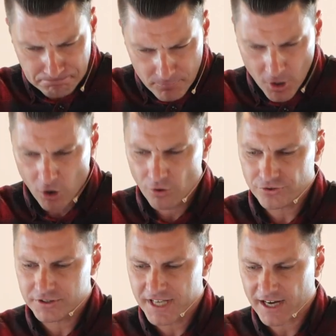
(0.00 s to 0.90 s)
all their
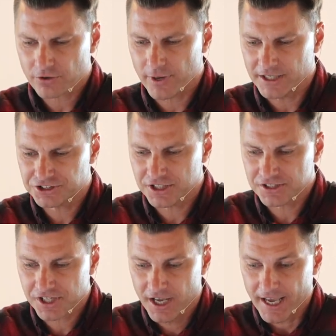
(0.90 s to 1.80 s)
decorations
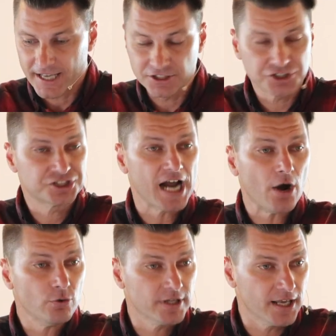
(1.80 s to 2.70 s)
and
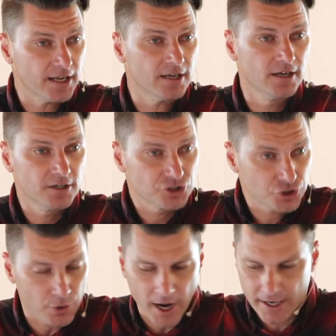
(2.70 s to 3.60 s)
shouting
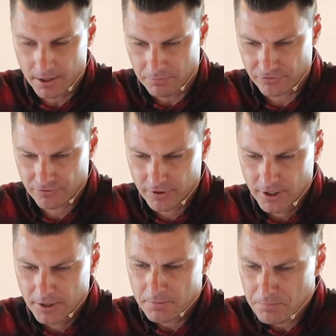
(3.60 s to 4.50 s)
triumph.
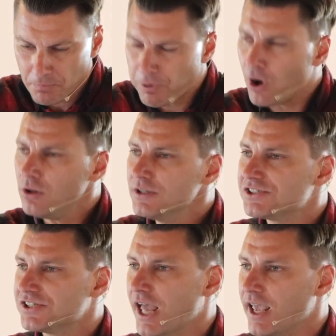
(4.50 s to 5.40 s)
Paul is
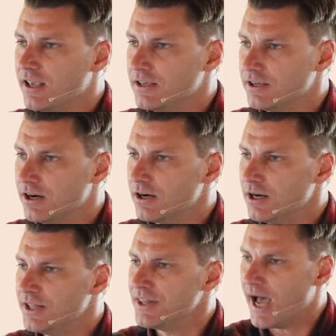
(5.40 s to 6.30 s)
saying here
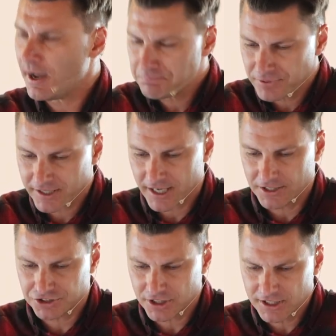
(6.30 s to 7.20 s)
in the
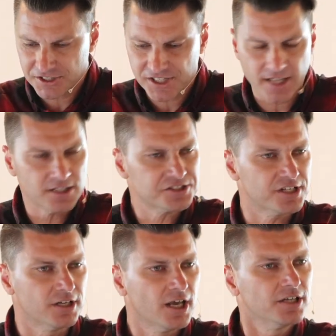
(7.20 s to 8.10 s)
application, he's saying, listen,
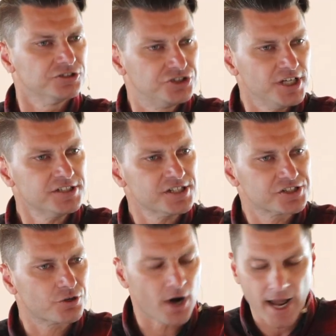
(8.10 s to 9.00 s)
Jesus
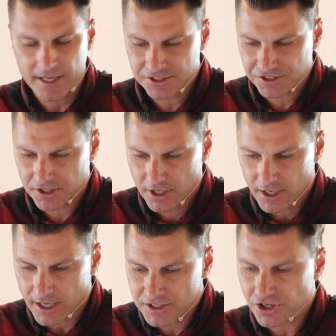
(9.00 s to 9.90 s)
Christ
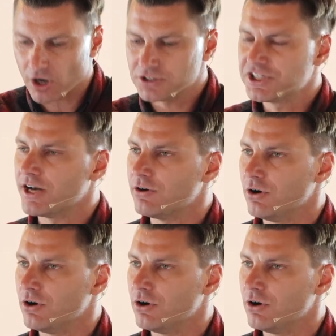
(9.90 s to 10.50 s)
is our general.